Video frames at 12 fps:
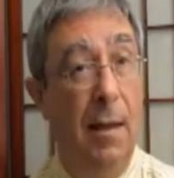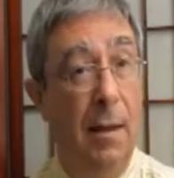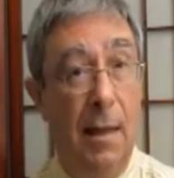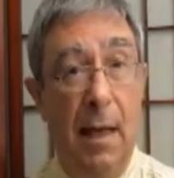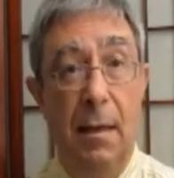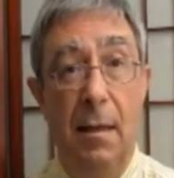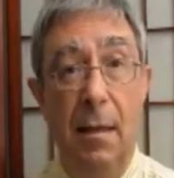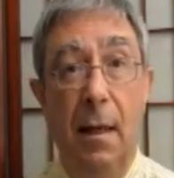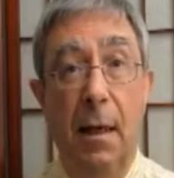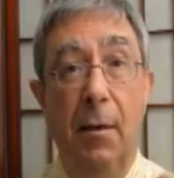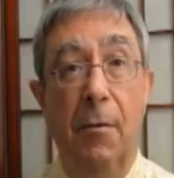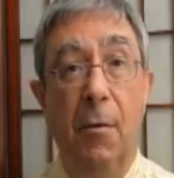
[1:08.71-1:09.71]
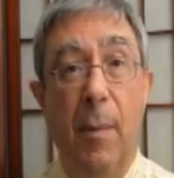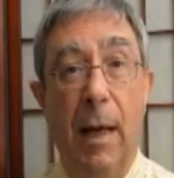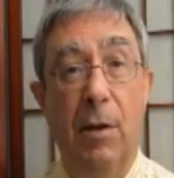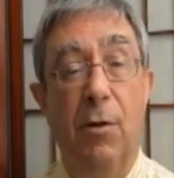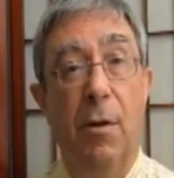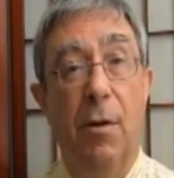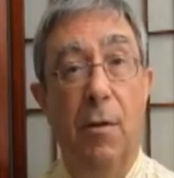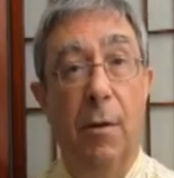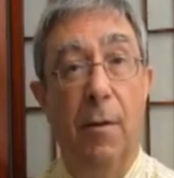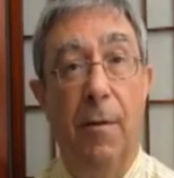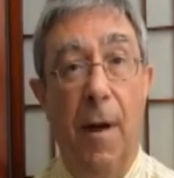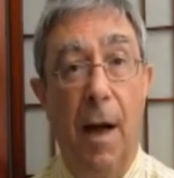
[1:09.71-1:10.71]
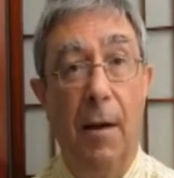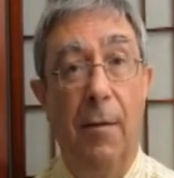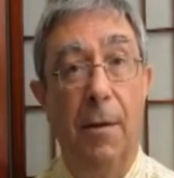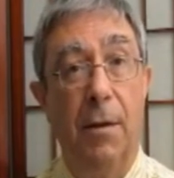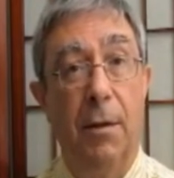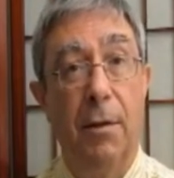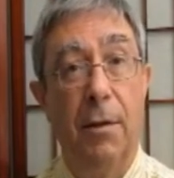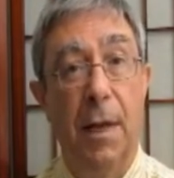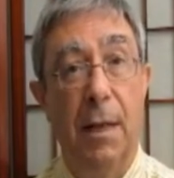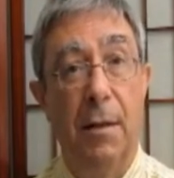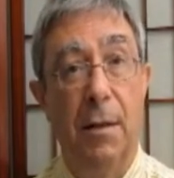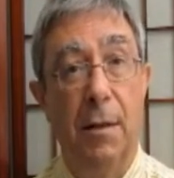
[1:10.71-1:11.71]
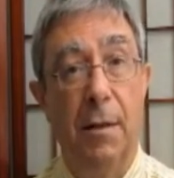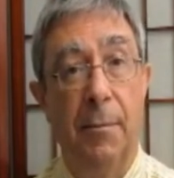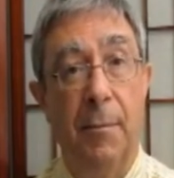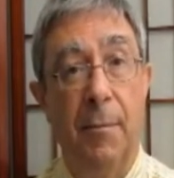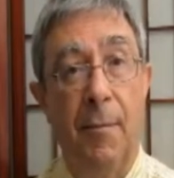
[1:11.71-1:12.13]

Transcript: that takes in information through their five physical senses.